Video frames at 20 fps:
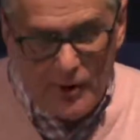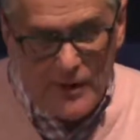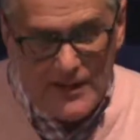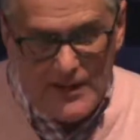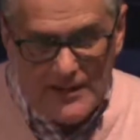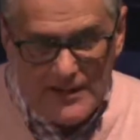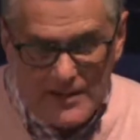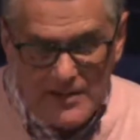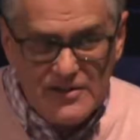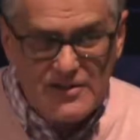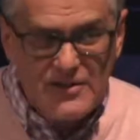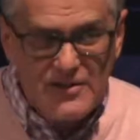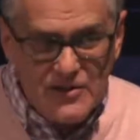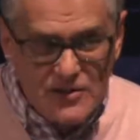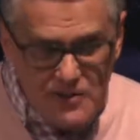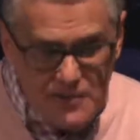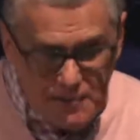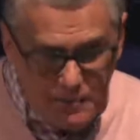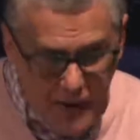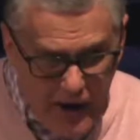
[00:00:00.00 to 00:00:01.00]
It is
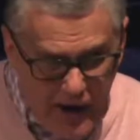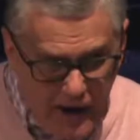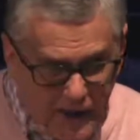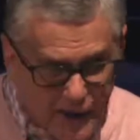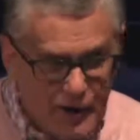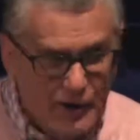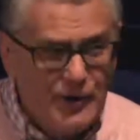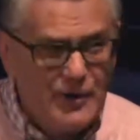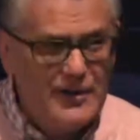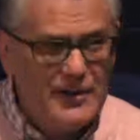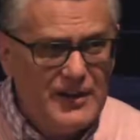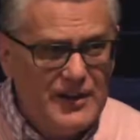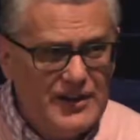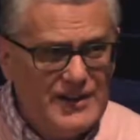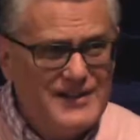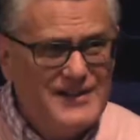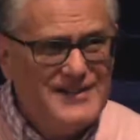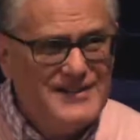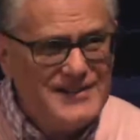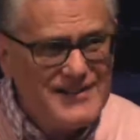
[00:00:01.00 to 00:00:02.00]
inspired, it
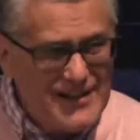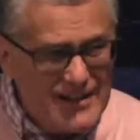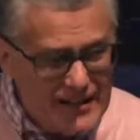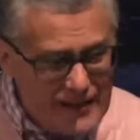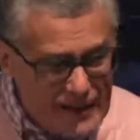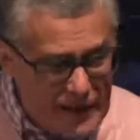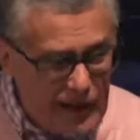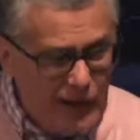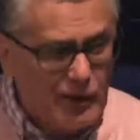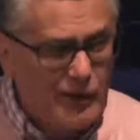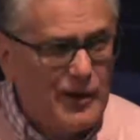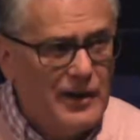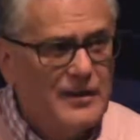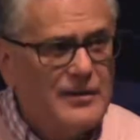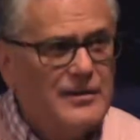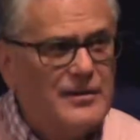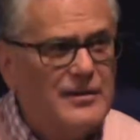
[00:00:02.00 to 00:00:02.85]
is inerrant,